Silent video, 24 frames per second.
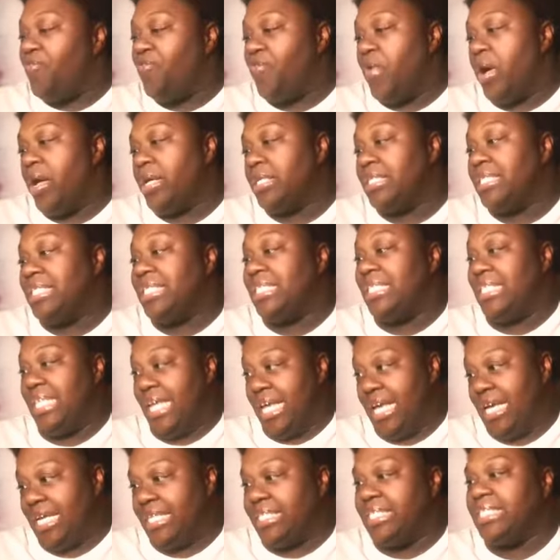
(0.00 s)
uh,
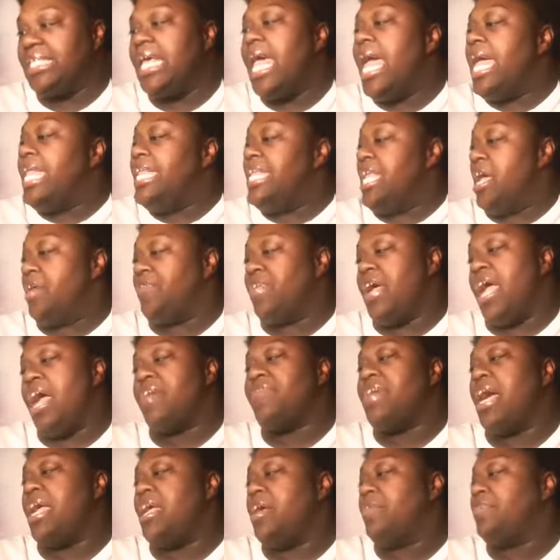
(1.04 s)
six Never have
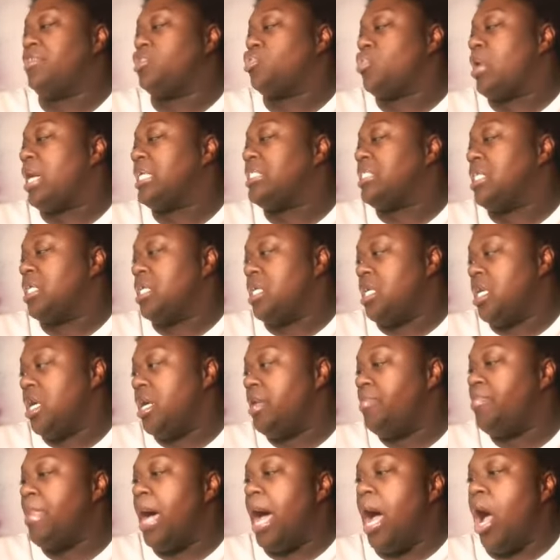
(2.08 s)
I ever tried to
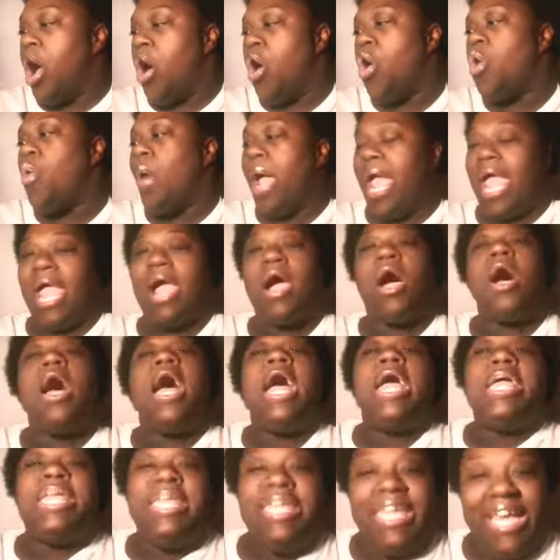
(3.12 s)
cut my own hair.
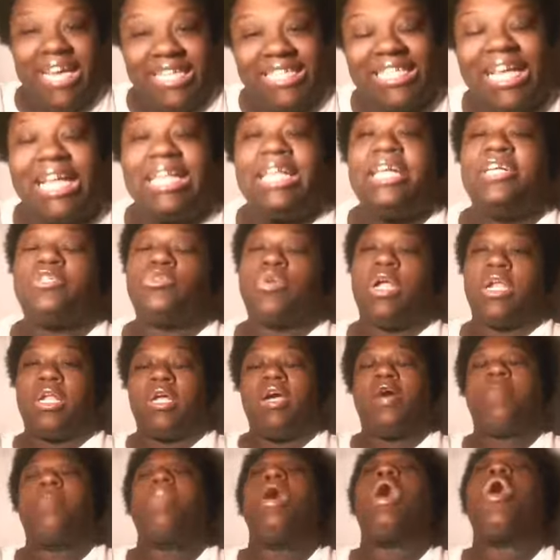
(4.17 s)
Yes, I did try to
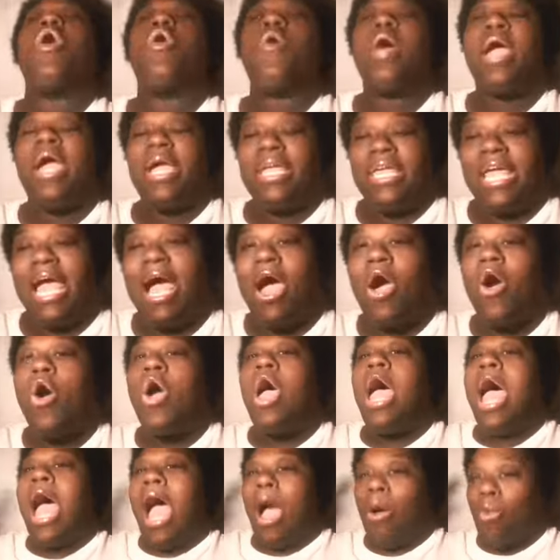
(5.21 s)
cut my own hair, y'all.
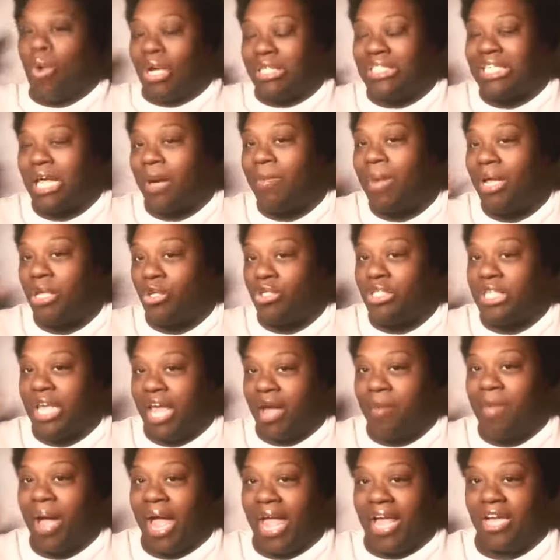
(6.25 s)
One time I used to
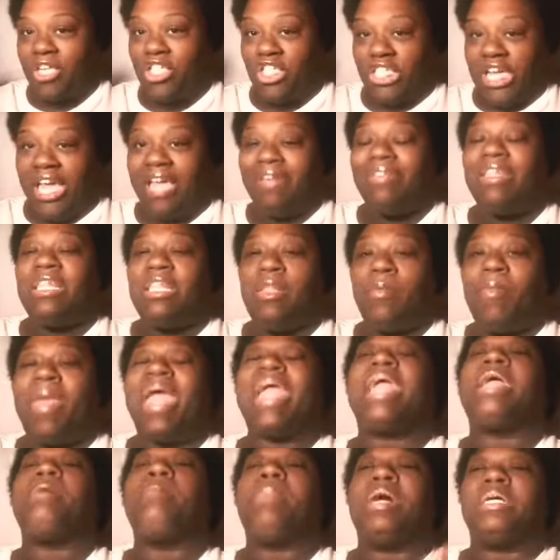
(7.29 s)
have my hair shaved in the
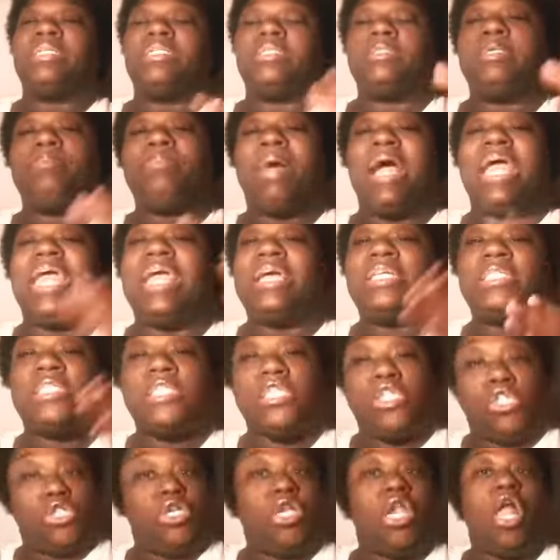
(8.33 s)
back, and my, my
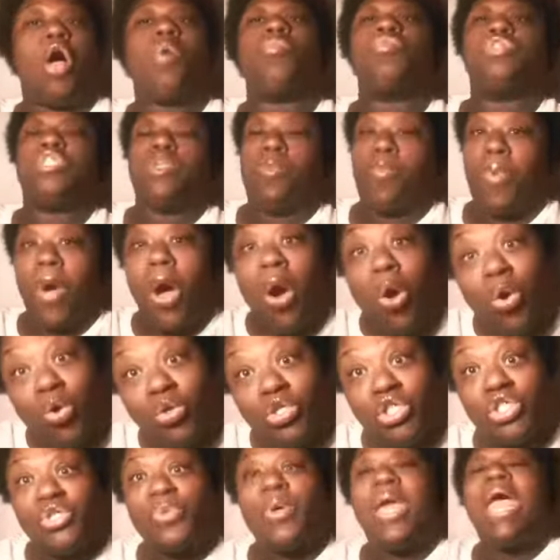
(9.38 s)
ex-sister-in-law was
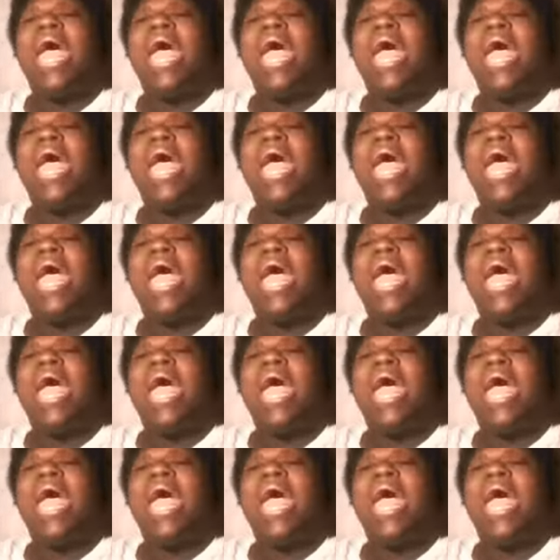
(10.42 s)
supposed to